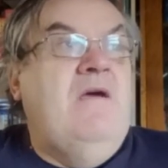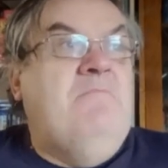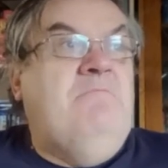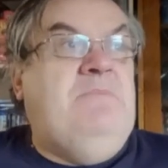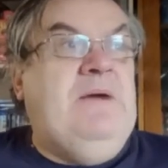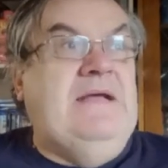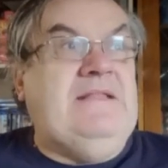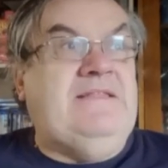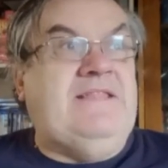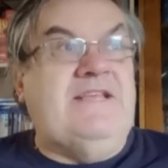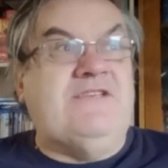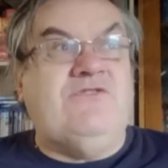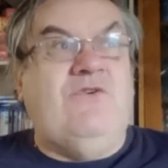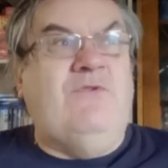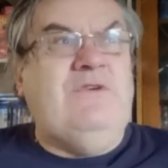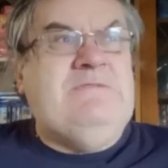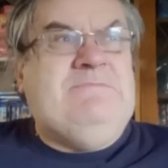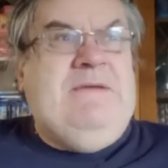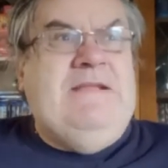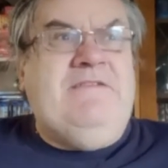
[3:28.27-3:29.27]
But there's
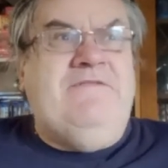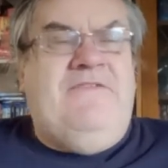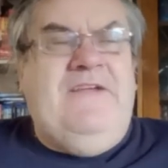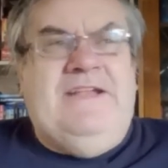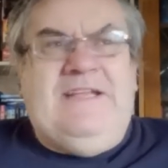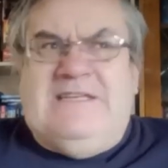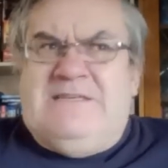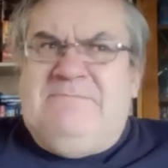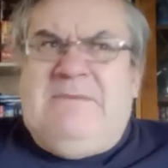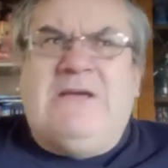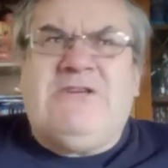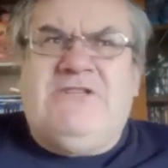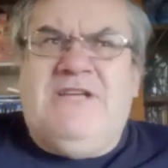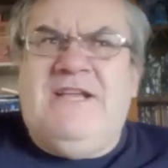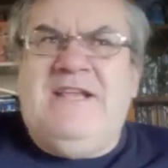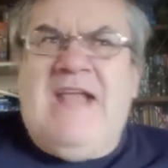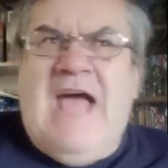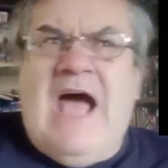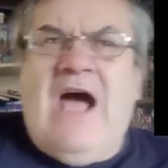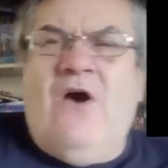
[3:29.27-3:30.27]
always been a feeling, especially
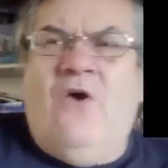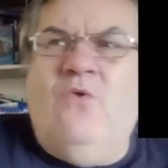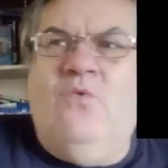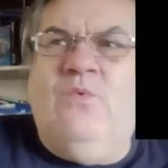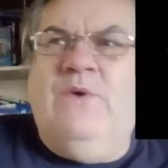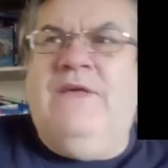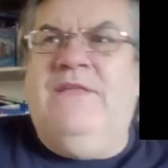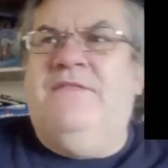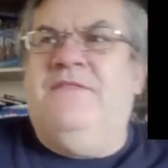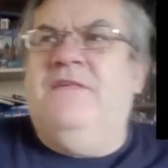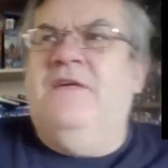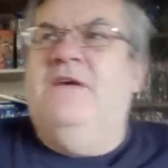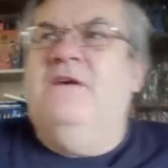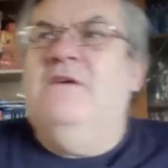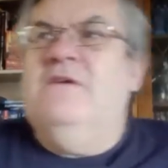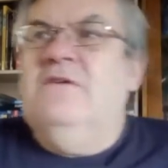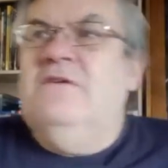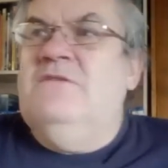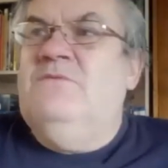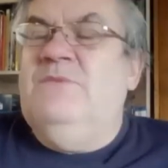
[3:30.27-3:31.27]
now with
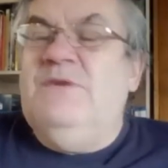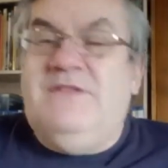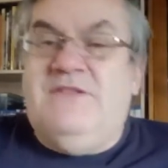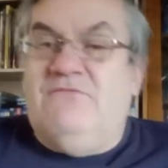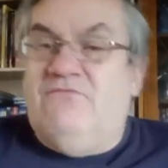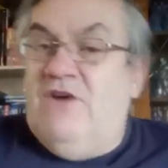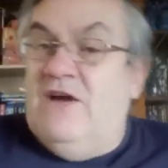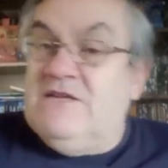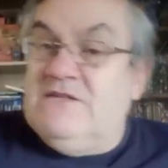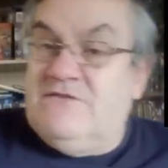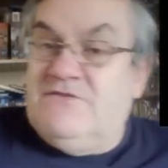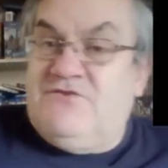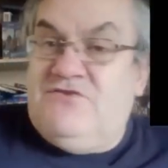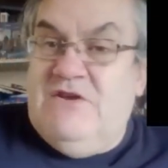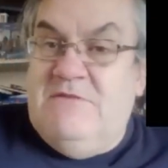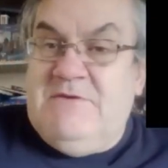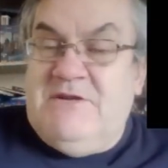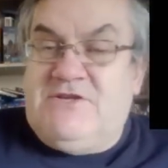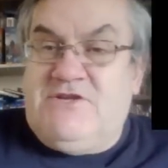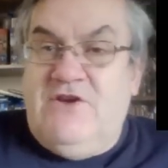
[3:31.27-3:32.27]
the rise of
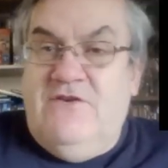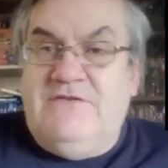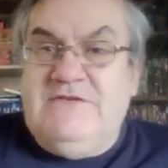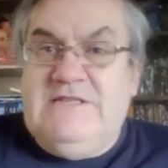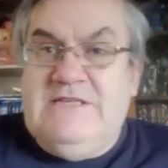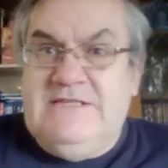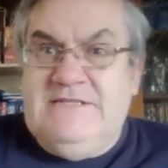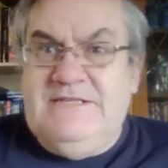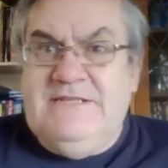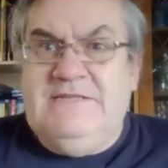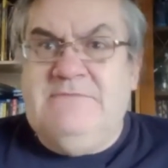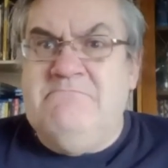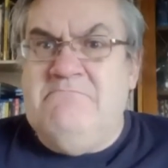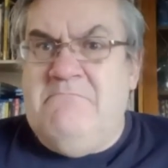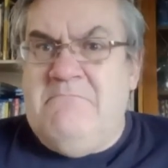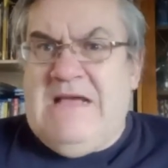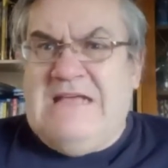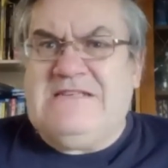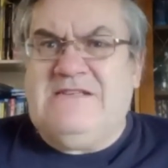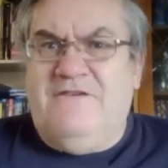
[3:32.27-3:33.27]
streaming services and these
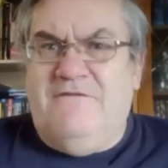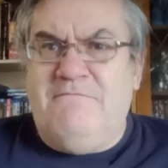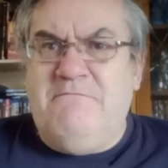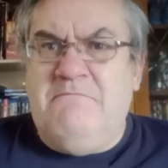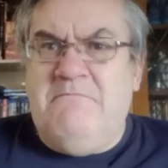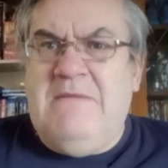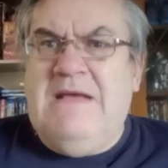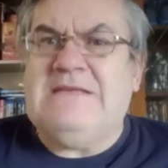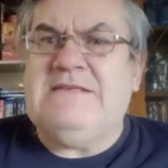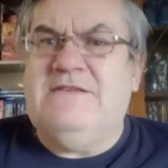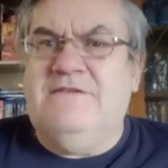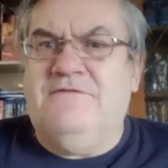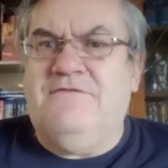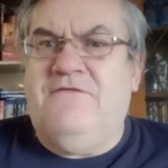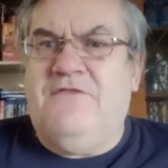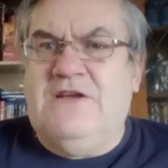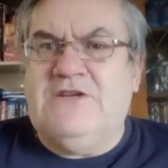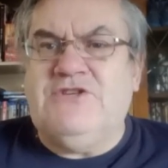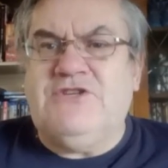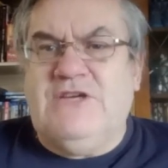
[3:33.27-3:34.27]
massive, massive
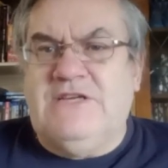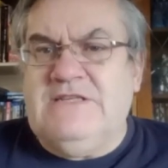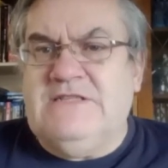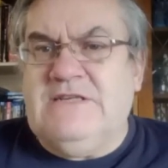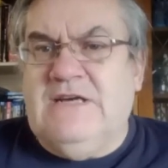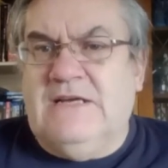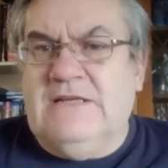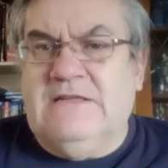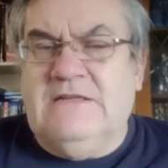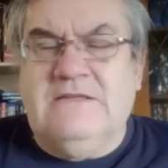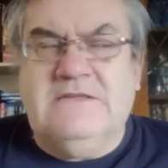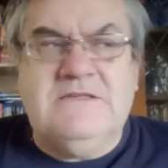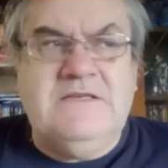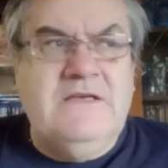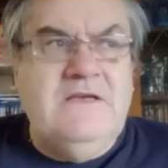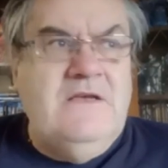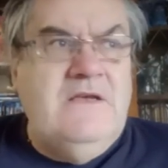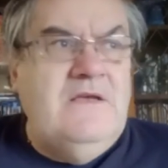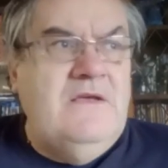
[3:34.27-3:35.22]
franchise titles,